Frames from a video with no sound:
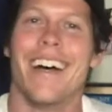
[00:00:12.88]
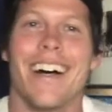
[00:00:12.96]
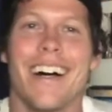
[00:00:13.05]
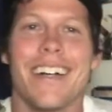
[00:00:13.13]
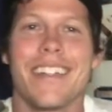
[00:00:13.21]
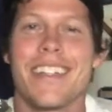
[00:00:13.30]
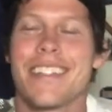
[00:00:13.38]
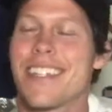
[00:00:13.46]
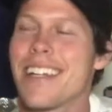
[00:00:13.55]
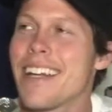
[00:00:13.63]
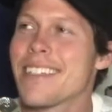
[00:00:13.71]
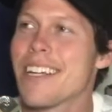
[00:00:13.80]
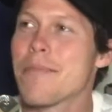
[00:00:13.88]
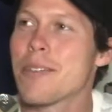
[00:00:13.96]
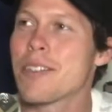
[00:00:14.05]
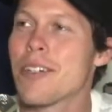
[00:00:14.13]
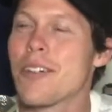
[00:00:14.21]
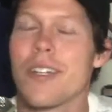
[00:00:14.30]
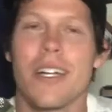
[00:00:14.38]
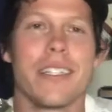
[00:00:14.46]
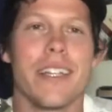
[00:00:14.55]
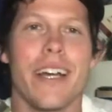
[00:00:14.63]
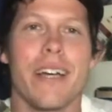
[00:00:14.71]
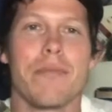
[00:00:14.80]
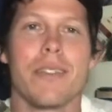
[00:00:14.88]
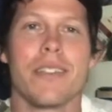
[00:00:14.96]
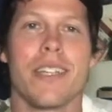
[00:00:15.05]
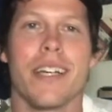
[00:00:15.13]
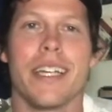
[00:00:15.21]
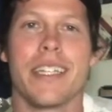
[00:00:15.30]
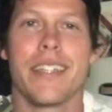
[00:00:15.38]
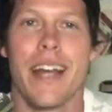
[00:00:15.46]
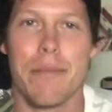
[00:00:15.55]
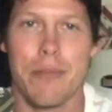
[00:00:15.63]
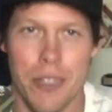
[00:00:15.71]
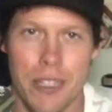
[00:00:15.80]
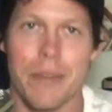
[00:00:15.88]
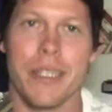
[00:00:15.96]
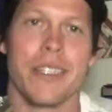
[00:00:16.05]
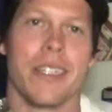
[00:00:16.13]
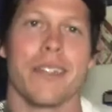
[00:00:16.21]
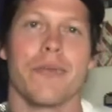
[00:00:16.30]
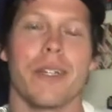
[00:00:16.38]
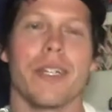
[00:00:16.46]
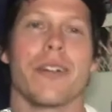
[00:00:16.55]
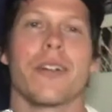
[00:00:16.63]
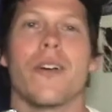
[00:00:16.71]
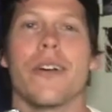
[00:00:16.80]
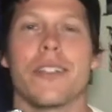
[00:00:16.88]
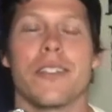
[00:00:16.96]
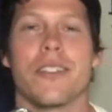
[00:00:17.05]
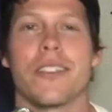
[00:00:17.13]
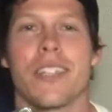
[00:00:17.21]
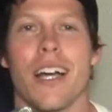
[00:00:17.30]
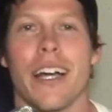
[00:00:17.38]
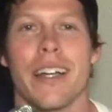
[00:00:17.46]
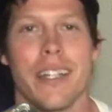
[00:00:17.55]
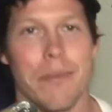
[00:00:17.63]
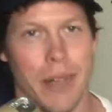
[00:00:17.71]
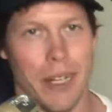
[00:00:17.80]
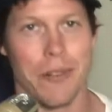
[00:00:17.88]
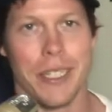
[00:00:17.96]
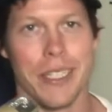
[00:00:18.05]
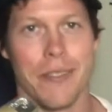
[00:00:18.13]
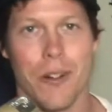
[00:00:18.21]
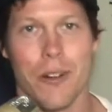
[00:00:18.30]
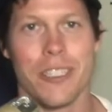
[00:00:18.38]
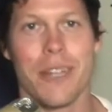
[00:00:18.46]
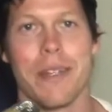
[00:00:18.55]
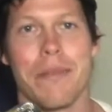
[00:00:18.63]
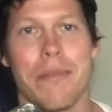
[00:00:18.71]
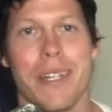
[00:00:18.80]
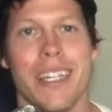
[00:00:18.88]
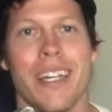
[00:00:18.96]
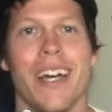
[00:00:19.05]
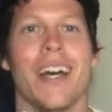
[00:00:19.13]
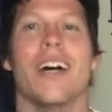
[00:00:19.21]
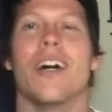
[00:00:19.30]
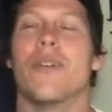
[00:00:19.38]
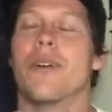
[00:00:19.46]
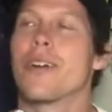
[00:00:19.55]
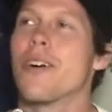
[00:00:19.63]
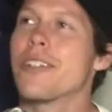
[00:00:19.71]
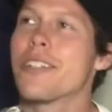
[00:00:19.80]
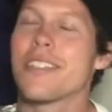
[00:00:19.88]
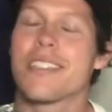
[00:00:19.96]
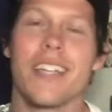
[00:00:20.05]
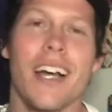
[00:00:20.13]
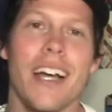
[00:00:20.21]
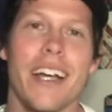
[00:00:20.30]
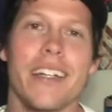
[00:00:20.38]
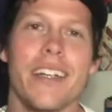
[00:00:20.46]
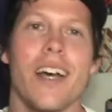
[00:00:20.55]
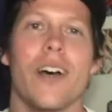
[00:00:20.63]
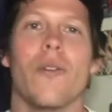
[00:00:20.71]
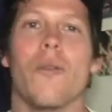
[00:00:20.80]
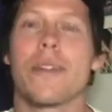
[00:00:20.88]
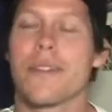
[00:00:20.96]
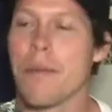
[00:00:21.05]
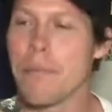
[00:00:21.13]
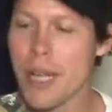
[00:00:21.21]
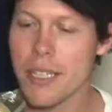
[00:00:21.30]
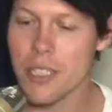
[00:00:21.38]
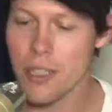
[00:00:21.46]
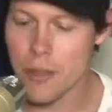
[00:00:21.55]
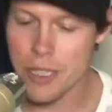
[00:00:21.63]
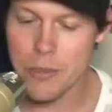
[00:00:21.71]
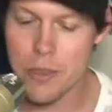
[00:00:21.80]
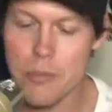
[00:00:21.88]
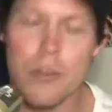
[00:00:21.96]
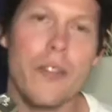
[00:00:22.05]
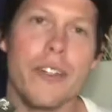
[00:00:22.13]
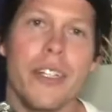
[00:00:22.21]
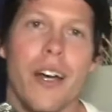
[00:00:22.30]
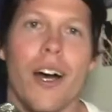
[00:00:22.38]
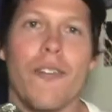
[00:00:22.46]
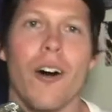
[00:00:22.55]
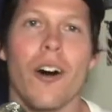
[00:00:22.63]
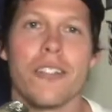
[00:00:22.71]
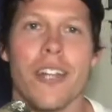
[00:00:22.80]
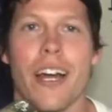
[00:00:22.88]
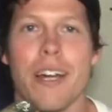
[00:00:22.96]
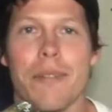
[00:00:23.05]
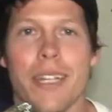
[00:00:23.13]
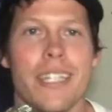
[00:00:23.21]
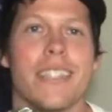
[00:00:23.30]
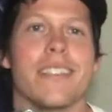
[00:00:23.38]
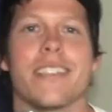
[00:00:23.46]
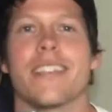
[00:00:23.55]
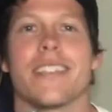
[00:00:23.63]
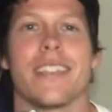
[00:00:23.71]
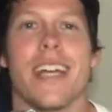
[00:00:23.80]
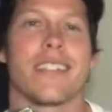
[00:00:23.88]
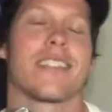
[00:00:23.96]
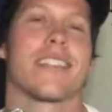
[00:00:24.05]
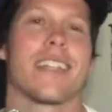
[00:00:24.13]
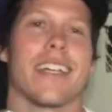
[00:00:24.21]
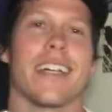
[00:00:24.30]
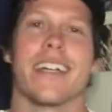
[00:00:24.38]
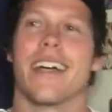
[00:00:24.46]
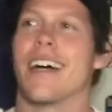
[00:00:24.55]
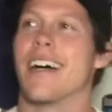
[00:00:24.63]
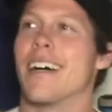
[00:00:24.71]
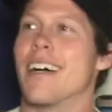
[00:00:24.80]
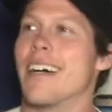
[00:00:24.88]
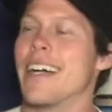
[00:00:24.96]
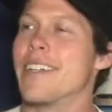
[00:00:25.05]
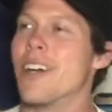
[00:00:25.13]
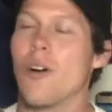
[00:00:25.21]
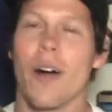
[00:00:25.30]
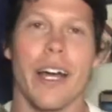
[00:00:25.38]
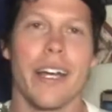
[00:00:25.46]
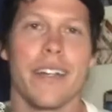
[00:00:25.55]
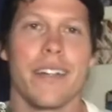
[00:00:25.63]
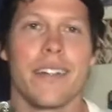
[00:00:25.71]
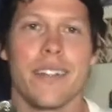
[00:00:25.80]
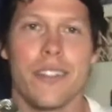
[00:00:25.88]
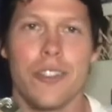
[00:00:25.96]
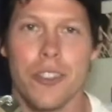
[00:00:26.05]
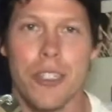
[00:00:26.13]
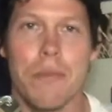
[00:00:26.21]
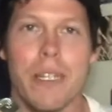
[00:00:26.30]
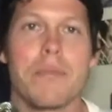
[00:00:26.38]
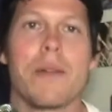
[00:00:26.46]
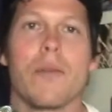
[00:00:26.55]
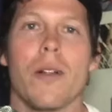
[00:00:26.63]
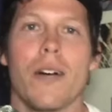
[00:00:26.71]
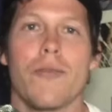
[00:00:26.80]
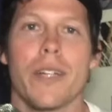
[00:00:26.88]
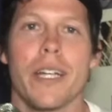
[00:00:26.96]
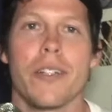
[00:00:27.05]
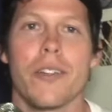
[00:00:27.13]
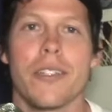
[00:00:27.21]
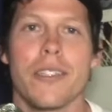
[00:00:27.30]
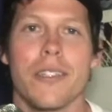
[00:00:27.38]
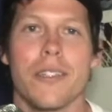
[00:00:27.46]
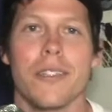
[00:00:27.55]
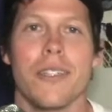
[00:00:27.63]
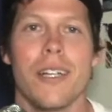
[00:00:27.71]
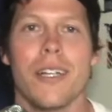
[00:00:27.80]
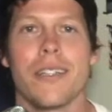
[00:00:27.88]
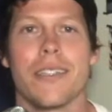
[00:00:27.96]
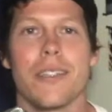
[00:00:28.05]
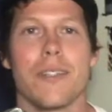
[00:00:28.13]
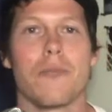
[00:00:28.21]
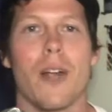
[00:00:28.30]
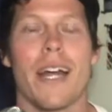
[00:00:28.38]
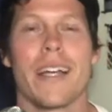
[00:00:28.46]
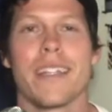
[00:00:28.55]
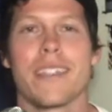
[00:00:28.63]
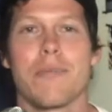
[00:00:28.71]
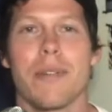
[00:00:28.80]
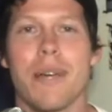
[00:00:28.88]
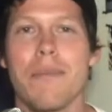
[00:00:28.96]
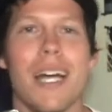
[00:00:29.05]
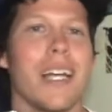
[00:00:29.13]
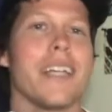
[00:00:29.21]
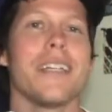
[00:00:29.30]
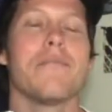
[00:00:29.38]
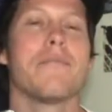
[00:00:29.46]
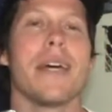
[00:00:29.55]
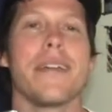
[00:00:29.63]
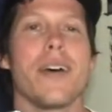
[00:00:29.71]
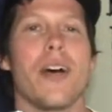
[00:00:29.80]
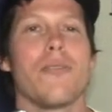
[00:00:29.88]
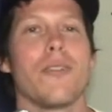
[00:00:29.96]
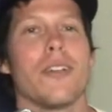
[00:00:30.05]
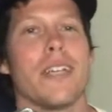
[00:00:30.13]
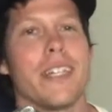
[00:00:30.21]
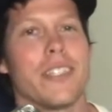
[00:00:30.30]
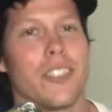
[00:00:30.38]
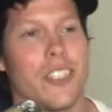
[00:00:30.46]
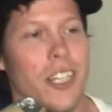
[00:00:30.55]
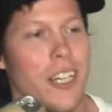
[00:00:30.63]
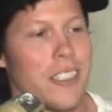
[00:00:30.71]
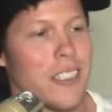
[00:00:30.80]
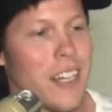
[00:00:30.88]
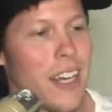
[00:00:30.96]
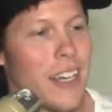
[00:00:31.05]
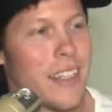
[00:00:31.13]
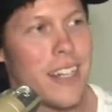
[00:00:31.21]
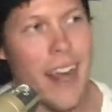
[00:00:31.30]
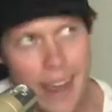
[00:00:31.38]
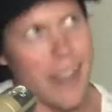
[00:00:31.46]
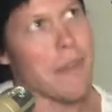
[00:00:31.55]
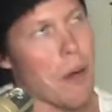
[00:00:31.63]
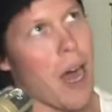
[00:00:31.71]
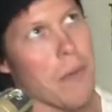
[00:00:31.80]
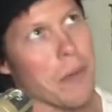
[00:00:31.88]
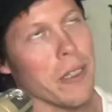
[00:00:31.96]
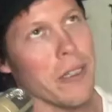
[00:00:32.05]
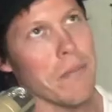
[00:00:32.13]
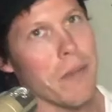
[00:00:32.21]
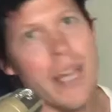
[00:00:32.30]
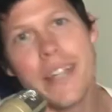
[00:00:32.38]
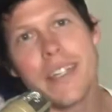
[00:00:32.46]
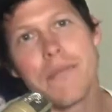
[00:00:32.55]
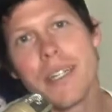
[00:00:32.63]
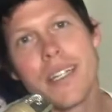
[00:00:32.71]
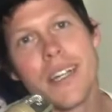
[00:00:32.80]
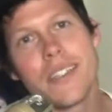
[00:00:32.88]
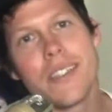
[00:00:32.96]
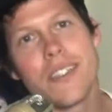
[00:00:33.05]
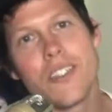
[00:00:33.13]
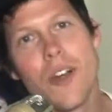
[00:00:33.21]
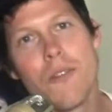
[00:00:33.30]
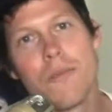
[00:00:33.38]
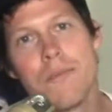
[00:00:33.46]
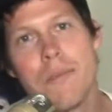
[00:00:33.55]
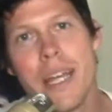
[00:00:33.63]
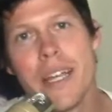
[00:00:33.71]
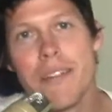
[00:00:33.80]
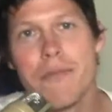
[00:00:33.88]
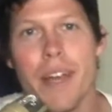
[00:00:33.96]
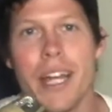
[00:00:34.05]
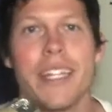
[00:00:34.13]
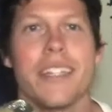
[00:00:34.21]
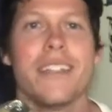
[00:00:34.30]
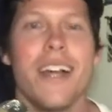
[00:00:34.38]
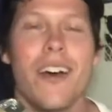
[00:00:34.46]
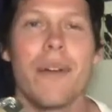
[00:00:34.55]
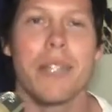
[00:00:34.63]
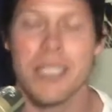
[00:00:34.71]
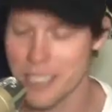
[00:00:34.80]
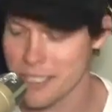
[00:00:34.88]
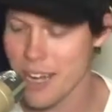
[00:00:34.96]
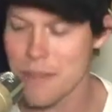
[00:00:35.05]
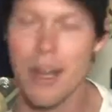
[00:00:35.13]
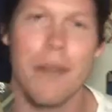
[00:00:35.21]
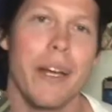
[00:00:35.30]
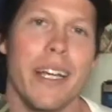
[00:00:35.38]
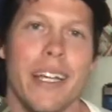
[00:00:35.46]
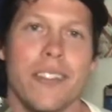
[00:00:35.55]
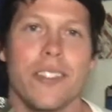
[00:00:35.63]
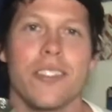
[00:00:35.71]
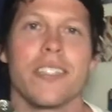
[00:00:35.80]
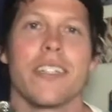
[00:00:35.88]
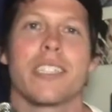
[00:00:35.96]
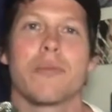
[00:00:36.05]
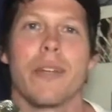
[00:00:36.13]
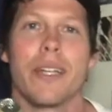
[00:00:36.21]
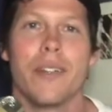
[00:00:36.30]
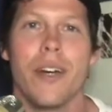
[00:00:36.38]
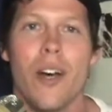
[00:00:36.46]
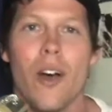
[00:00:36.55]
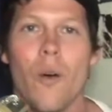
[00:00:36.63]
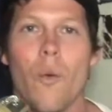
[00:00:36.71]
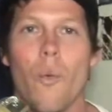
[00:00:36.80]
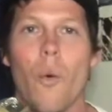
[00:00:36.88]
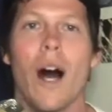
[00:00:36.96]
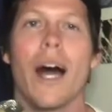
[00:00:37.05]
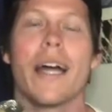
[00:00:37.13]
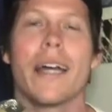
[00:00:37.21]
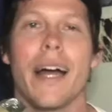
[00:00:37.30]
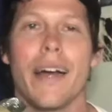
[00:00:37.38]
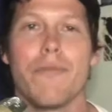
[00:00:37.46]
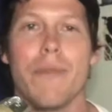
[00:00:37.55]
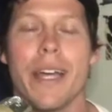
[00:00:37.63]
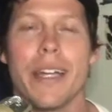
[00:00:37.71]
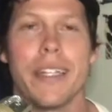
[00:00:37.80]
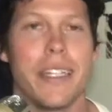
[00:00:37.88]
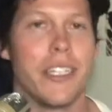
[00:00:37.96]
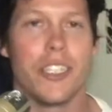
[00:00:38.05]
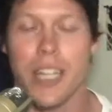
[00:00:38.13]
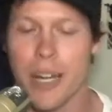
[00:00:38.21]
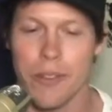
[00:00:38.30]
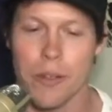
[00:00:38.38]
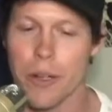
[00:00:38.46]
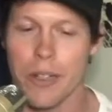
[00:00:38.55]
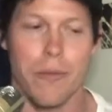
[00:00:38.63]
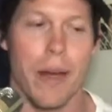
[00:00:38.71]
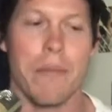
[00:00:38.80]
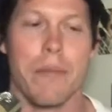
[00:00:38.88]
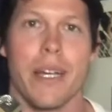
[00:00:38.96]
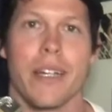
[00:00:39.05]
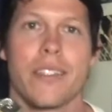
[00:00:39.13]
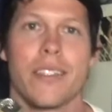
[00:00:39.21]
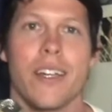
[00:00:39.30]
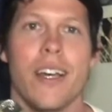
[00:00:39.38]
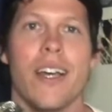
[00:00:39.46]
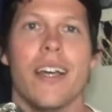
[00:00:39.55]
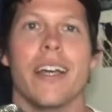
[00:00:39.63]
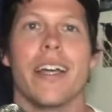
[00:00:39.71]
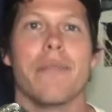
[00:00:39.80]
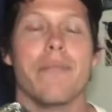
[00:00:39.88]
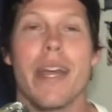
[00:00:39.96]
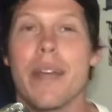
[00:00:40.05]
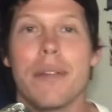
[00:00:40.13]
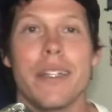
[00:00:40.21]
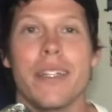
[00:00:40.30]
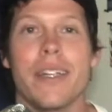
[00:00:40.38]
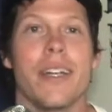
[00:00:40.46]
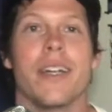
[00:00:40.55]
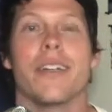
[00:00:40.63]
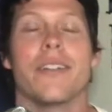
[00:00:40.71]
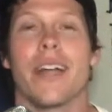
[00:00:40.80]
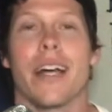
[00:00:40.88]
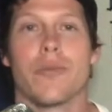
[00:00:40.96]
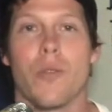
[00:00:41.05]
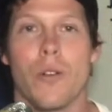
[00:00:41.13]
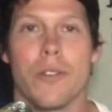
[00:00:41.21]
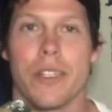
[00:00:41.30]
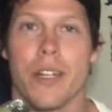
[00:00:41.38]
On today's episode, on tap is a tap tournament, and we are going to decide, and by we, of course I mean me, we're going to decide what the best Christmas movie of all time is. Yes, and I know I usually piss people off when I do these little brackets, but I'm not gonna bend over and just take popular opinion because it's so big and veiny. No, I'm gonna stand by my answers and explain why I've made each and every one of my picks. And maybe you guys won't,